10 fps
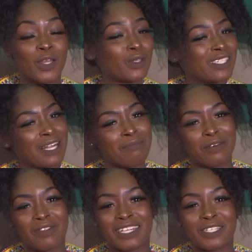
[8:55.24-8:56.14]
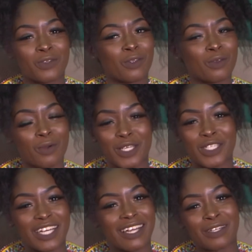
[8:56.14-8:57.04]
You tell me if that is not throwing
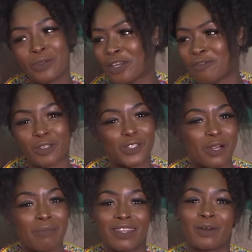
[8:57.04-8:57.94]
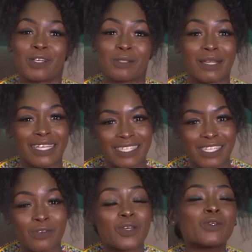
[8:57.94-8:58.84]
shade and looking for drama in the gospel
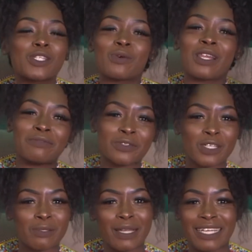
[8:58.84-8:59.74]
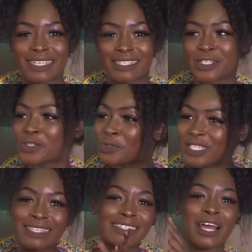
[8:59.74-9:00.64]
industry. You see, you left gospel industries. You
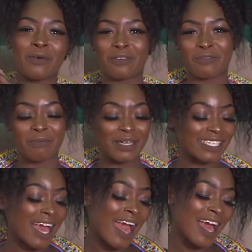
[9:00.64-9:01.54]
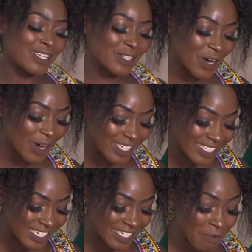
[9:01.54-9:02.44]
just stay away from it. So
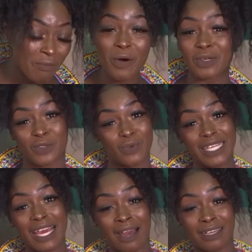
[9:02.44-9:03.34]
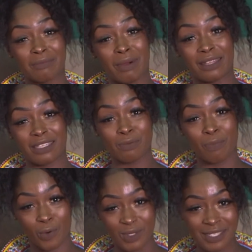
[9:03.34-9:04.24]
DJ Mo was really angered by this
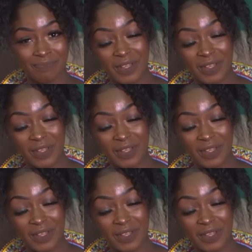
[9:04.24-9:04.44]
post,